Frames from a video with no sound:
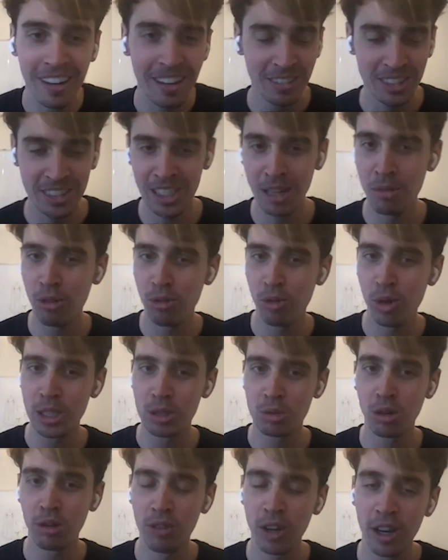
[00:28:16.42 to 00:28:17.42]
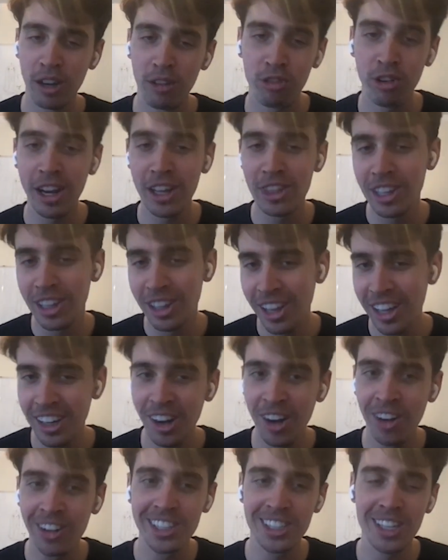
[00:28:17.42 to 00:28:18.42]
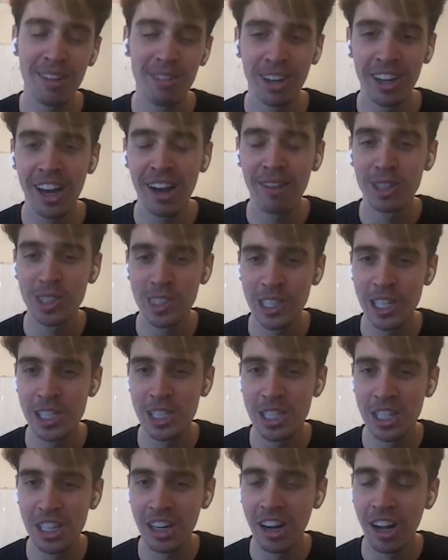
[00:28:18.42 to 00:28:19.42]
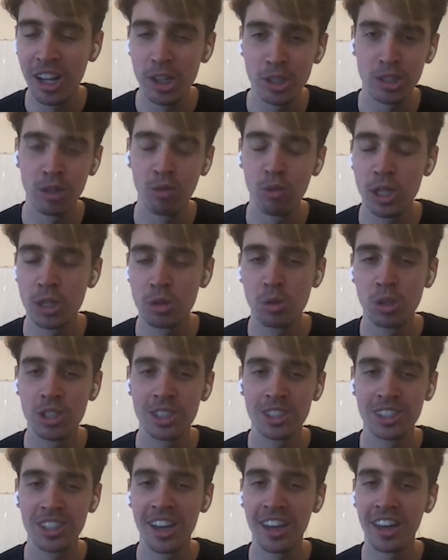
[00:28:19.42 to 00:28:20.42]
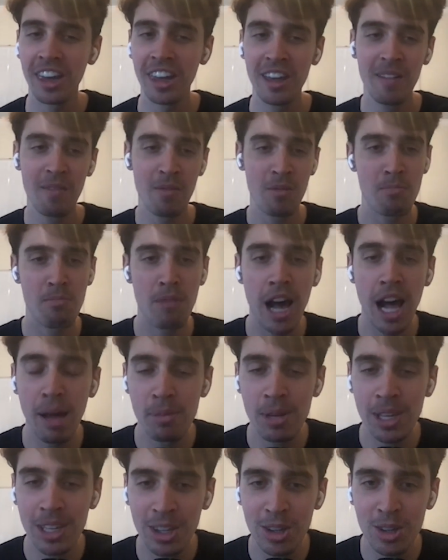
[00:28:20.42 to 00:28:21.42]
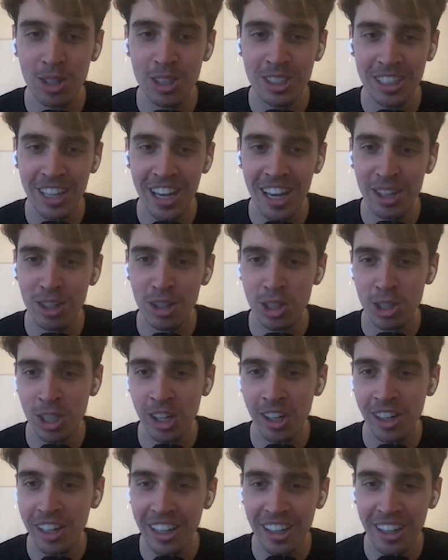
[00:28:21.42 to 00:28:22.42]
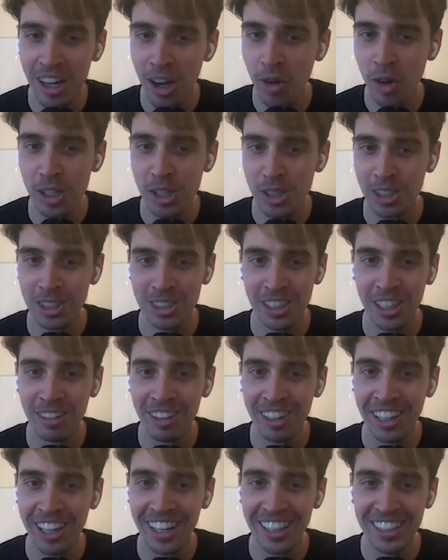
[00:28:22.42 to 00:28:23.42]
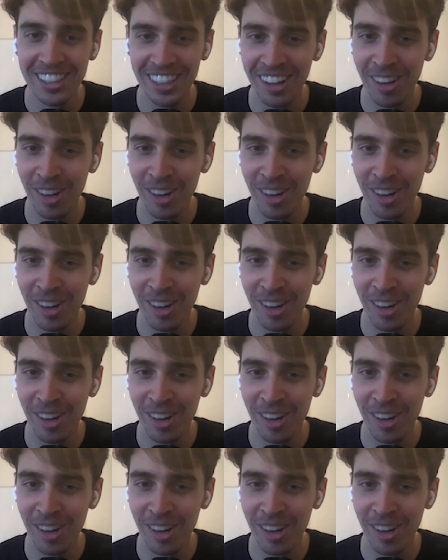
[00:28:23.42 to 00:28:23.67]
some of which were very friendly, like, oh, let's have a conversation. Others of which were just like mobbing you to scan your shirt and had no interest in even getting to know